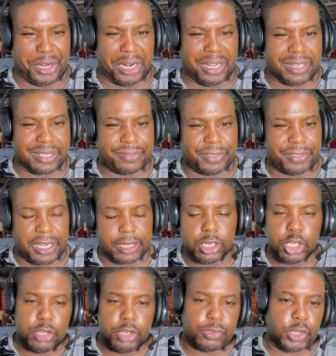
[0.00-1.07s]
You've got James
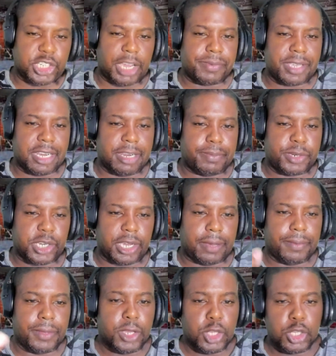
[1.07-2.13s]
Ellerby, you've
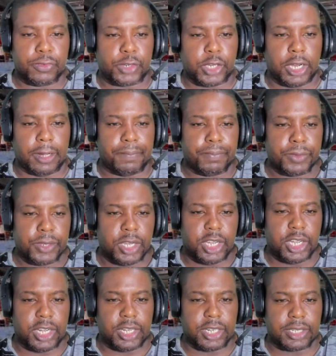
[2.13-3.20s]
got Derek
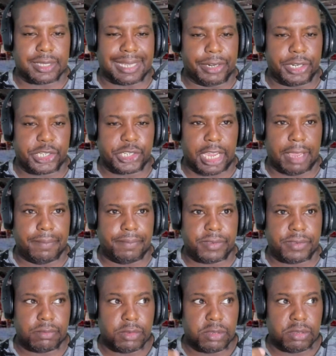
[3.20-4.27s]
James,
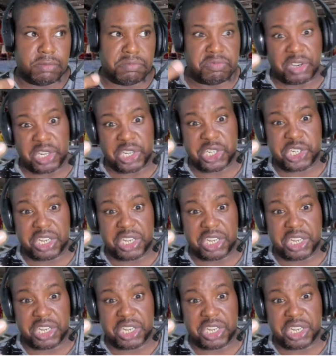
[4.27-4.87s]
Ronnie Shields,